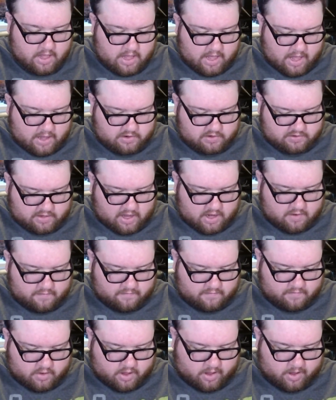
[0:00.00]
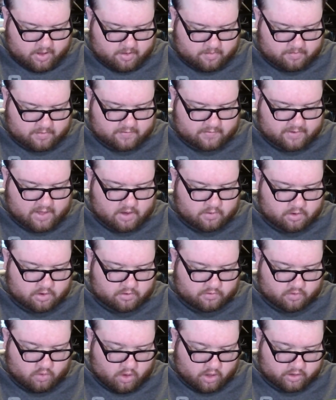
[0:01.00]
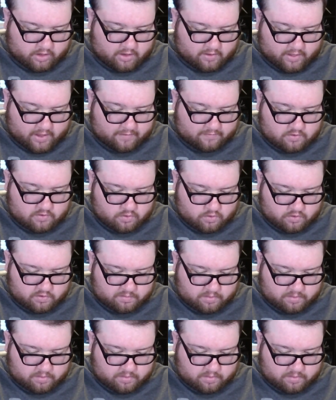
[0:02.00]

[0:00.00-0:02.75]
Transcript: It's just kind of this is kind of one of those quality of life tools,